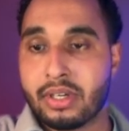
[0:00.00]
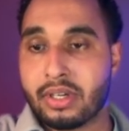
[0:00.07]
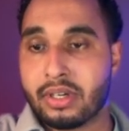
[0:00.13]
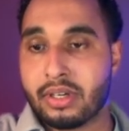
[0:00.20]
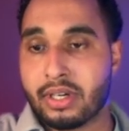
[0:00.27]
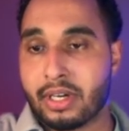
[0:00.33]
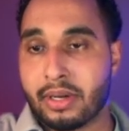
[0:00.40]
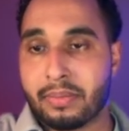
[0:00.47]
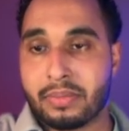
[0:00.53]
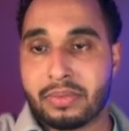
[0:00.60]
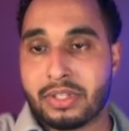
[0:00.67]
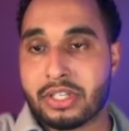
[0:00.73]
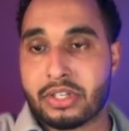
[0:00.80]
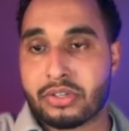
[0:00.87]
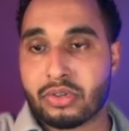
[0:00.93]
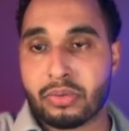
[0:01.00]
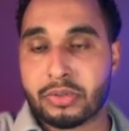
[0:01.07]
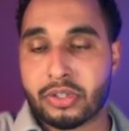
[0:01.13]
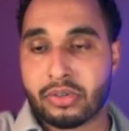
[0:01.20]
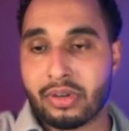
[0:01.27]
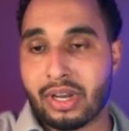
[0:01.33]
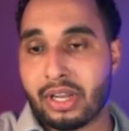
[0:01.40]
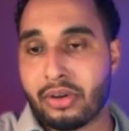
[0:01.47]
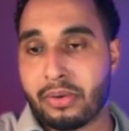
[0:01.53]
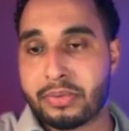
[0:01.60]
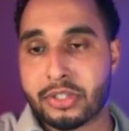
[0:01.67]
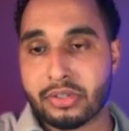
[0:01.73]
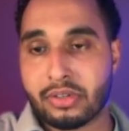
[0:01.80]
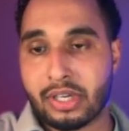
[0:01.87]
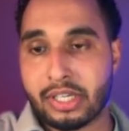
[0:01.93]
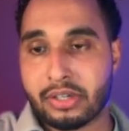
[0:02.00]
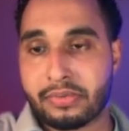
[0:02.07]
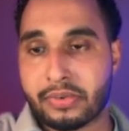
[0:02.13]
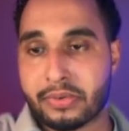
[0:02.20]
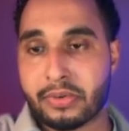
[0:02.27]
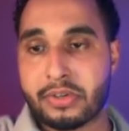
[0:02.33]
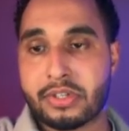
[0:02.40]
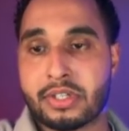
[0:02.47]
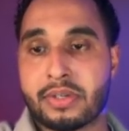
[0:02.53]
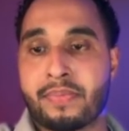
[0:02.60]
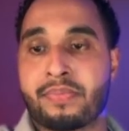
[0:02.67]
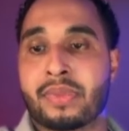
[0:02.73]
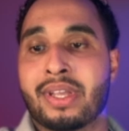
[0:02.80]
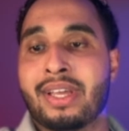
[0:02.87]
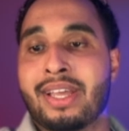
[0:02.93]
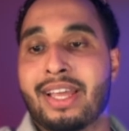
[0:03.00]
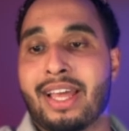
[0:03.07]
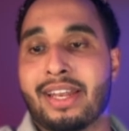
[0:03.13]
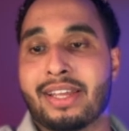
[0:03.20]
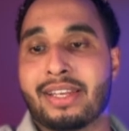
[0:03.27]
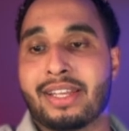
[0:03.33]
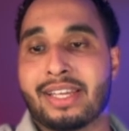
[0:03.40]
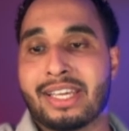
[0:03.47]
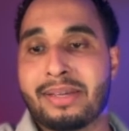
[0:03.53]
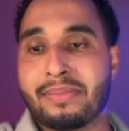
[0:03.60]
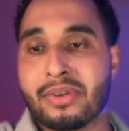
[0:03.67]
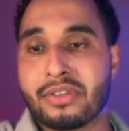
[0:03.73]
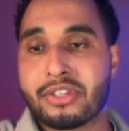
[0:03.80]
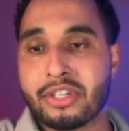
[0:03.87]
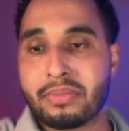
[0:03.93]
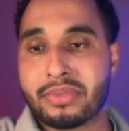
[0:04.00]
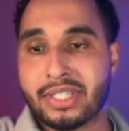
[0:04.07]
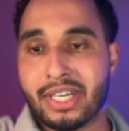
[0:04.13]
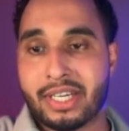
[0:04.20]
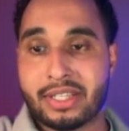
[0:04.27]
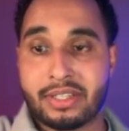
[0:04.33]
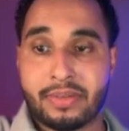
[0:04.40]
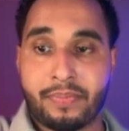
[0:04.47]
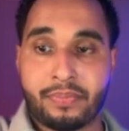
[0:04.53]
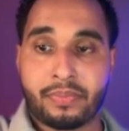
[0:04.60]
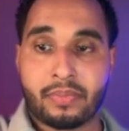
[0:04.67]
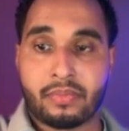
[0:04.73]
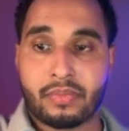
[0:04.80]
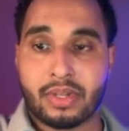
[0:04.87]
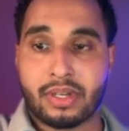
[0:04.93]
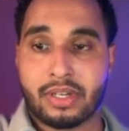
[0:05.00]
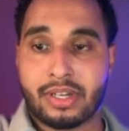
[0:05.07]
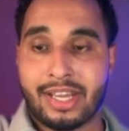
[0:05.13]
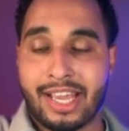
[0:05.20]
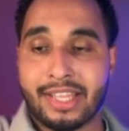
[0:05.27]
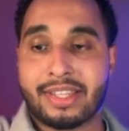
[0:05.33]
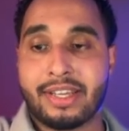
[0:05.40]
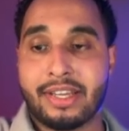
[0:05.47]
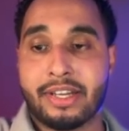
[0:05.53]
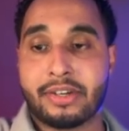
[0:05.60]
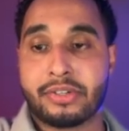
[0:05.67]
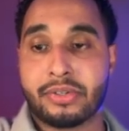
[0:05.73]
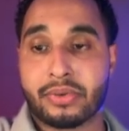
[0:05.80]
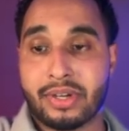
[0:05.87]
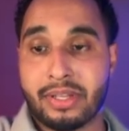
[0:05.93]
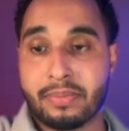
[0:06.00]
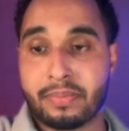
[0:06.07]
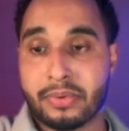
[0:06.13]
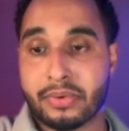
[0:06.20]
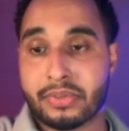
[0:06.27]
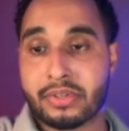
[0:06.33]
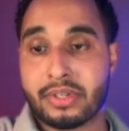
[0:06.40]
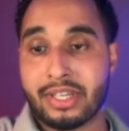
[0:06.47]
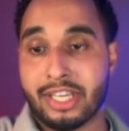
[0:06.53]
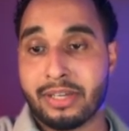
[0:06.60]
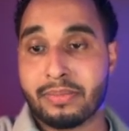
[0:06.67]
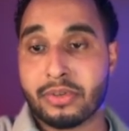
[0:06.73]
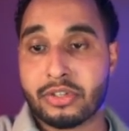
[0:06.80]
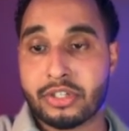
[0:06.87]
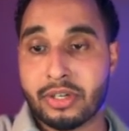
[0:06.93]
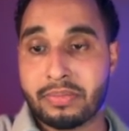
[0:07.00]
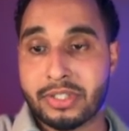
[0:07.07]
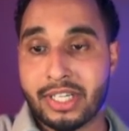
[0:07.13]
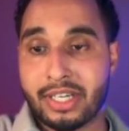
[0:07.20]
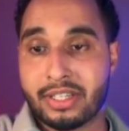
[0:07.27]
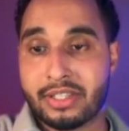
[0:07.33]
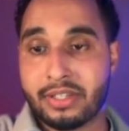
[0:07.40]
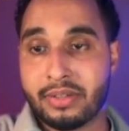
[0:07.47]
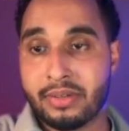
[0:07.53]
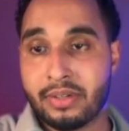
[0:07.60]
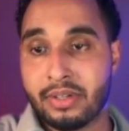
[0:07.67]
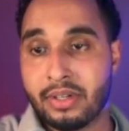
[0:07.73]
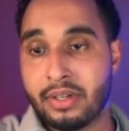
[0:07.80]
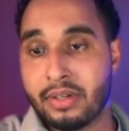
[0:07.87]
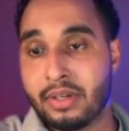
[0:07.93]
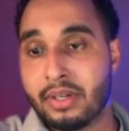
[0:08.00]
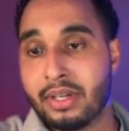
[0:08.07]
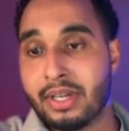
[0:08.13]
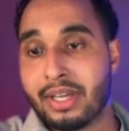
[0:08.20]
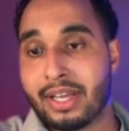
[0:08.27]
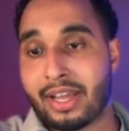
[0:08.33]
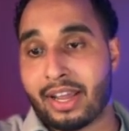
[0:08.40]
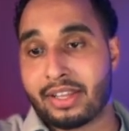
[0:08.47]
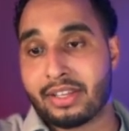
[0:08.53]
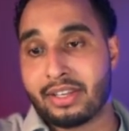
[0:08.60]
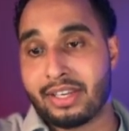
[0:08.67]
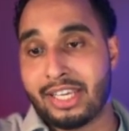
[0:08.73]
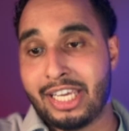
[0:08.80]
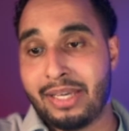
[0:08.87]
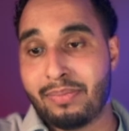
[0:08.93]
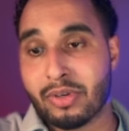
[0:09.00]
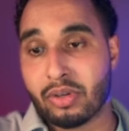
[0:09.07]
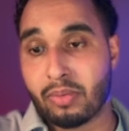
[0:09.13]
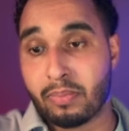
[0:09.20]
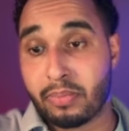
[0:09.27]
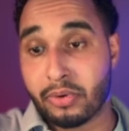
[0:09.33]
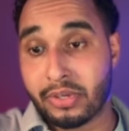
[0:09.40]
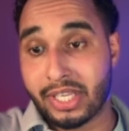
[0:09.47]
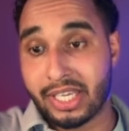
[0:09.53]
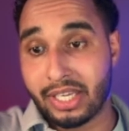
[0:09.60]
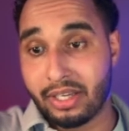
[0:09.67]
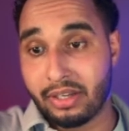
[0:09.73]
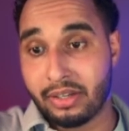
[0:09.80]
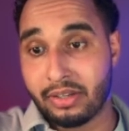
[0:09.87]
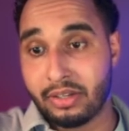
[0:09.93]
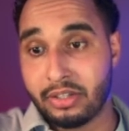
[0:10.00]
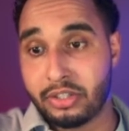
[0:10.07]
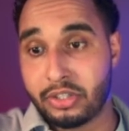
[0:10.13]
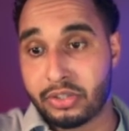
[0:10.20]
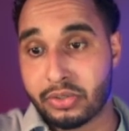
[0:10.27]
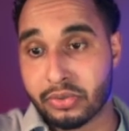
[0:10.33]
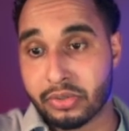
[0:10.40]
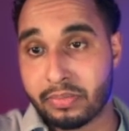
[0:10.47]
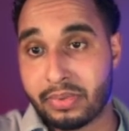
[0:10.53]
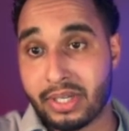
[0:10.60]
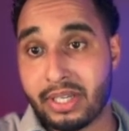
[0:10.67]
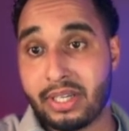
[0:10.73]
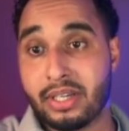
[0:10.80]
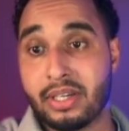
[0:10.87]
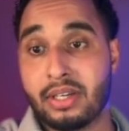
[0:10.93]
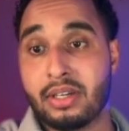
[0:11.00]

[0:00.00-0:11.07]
But this is optionally, of course. And then the email subject, add here your input email subject, and then email body should be